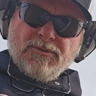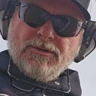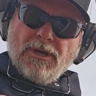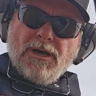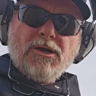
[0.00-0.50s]

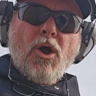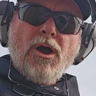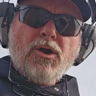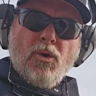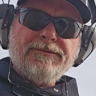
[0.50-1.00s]

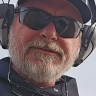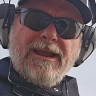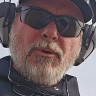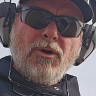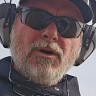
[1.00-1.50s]
Golden
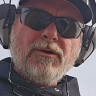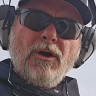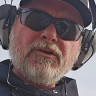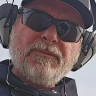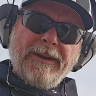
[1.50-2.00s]
Saber
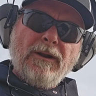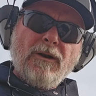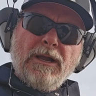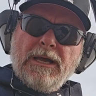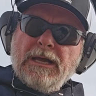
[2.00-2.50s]
or
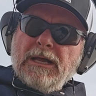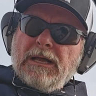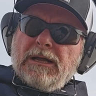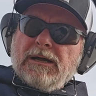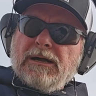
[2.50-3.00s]
Spear
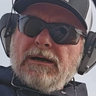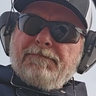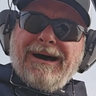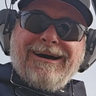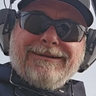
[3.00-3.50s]

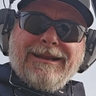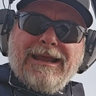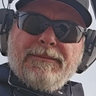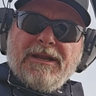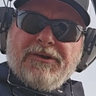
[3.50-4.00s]
bonded
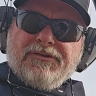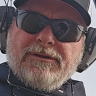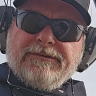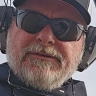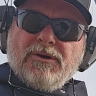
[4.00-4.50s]

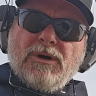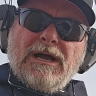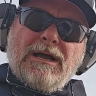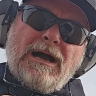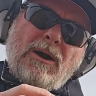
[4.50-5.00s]
ammunition. So
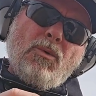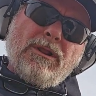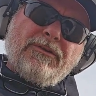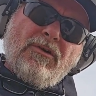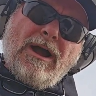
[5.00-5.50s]
I
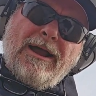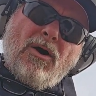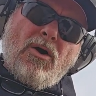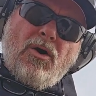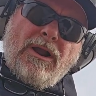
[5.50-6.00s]
wanted to try
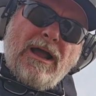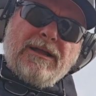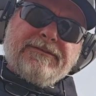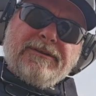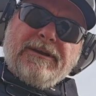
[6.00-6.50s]
all
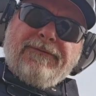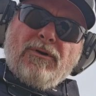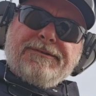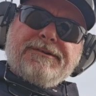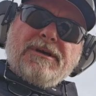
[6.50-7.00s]
kinds of
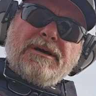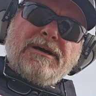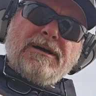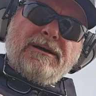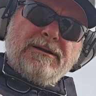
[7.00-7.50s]
different
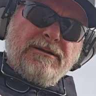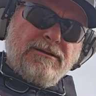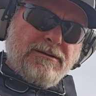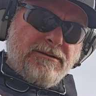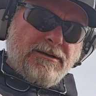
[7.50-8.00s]

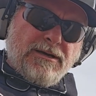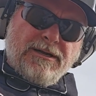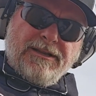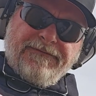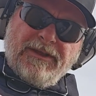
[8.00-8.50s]

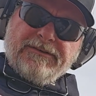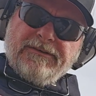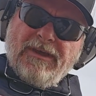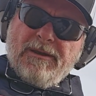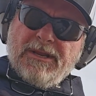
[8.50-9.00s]

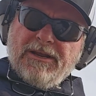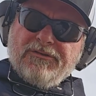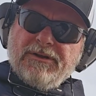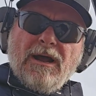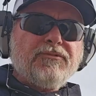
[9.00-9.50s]
defensive
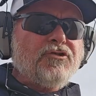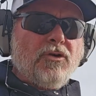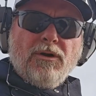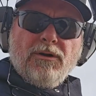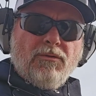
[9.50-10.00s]
ammunition. I'm
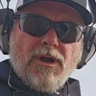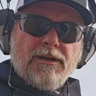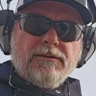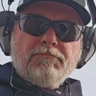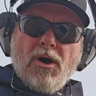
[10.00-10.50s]
sure it'll
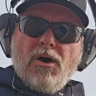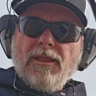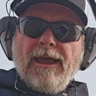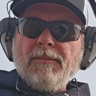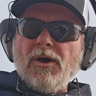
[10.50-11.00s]
run
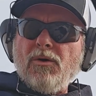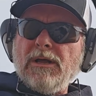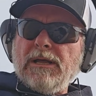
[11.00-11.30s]
ball ammo.